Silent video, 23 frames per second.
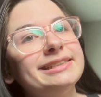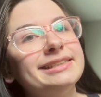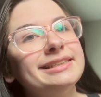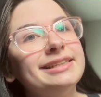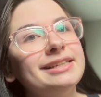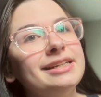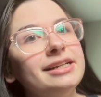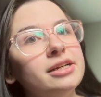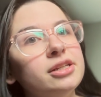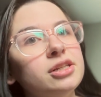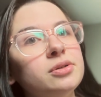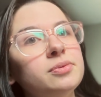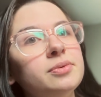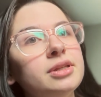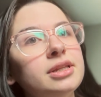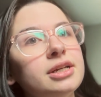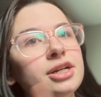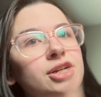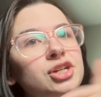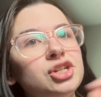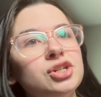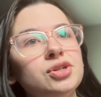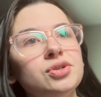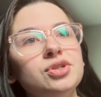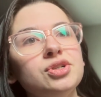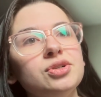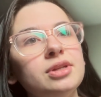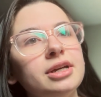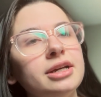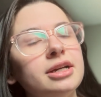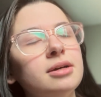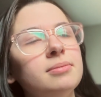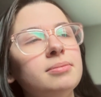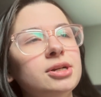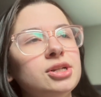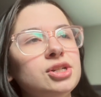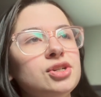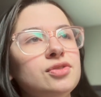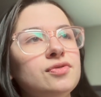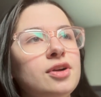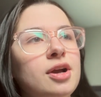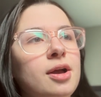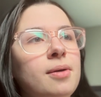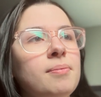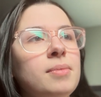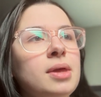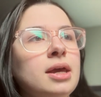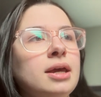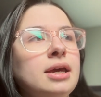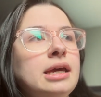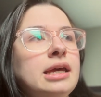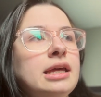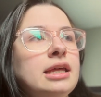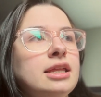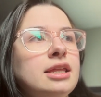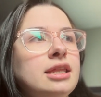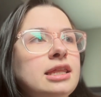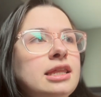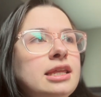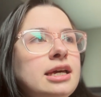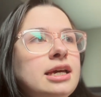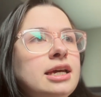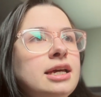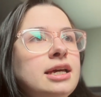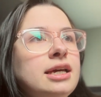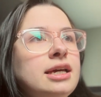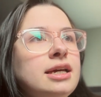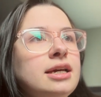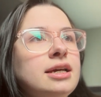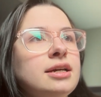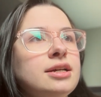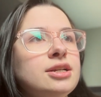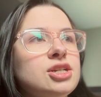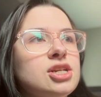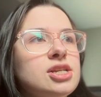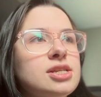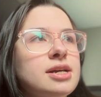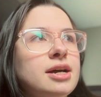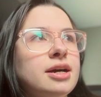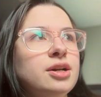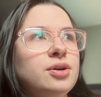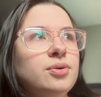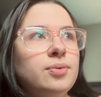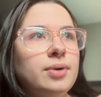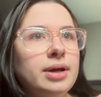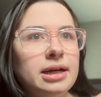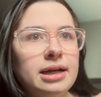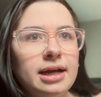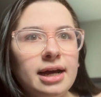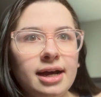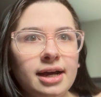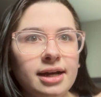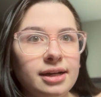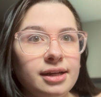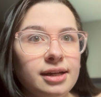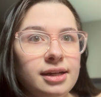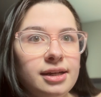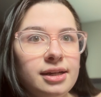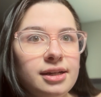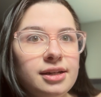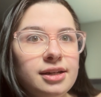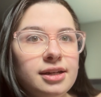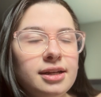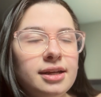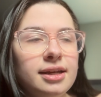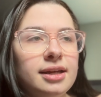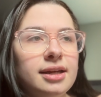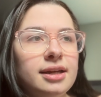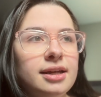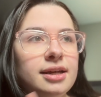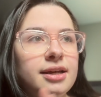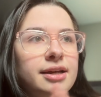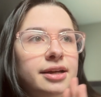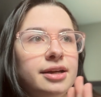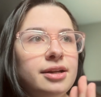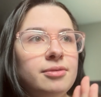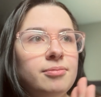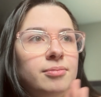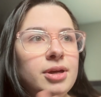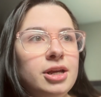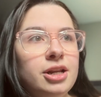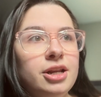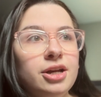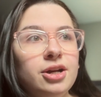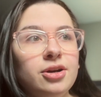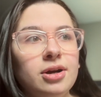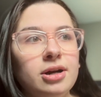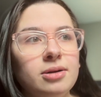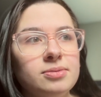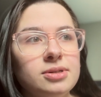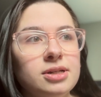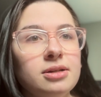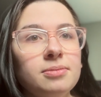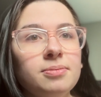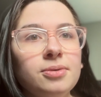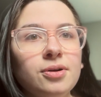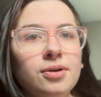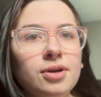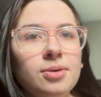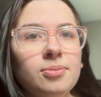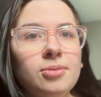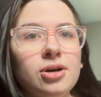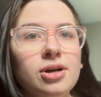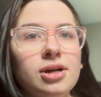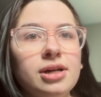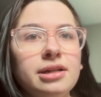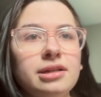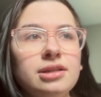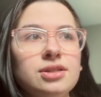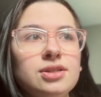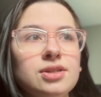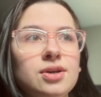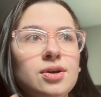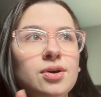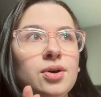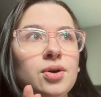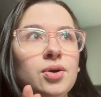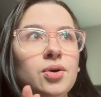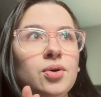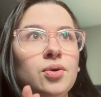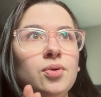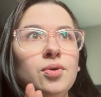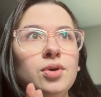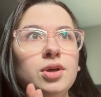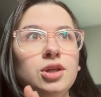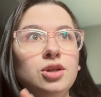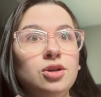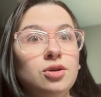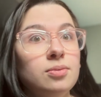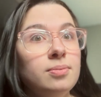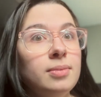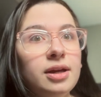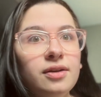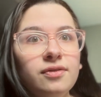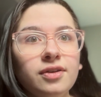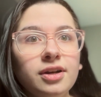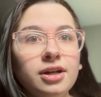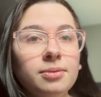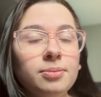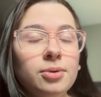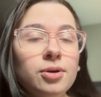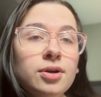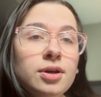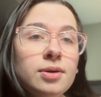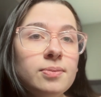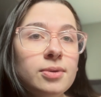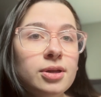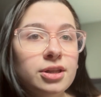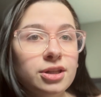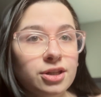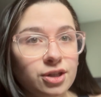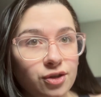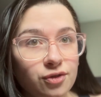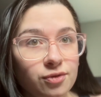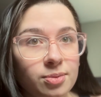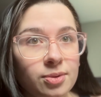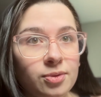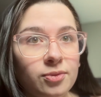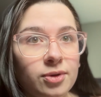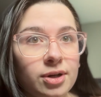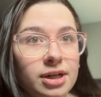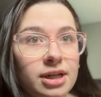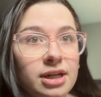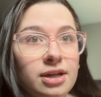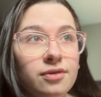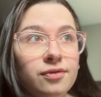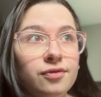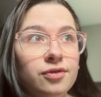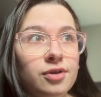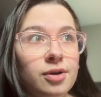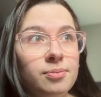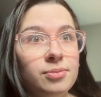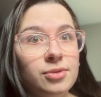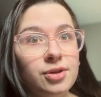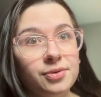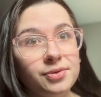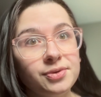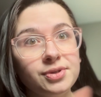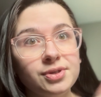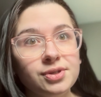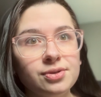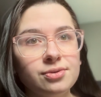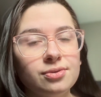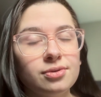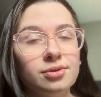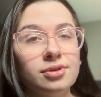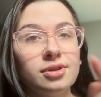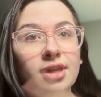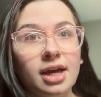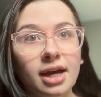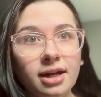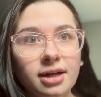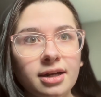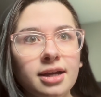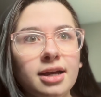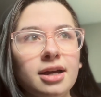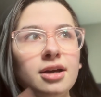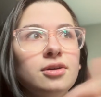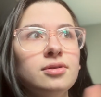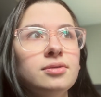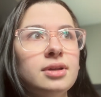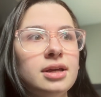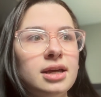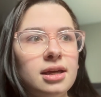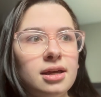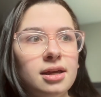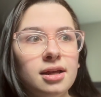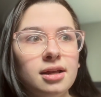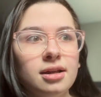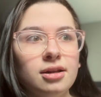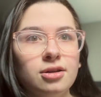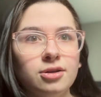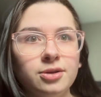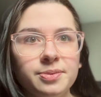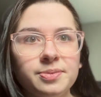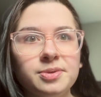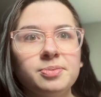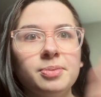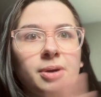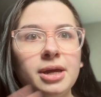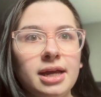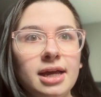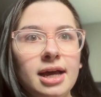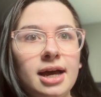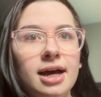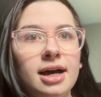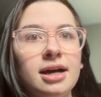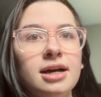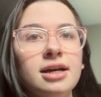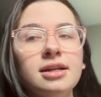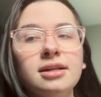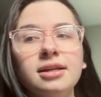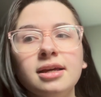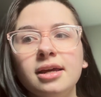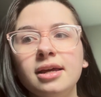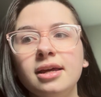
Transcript: The other one that I showed you like a bunch from, they just kind of went at it and made a crap ton of Pokemon. So you might find a Pokemon that you've been wanting from that account and Loops by Cat.